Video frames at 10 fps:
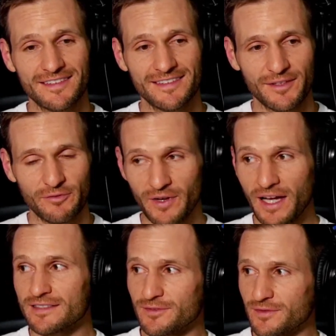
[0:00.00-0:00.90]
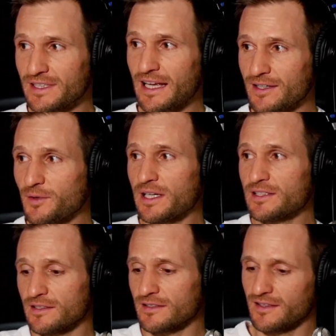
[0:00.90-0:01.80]
The font of that
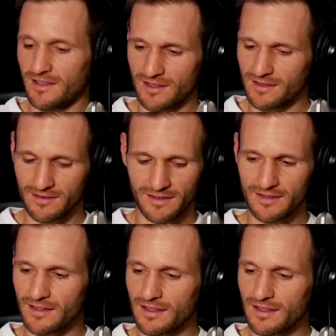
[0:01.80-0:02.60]
equation right there.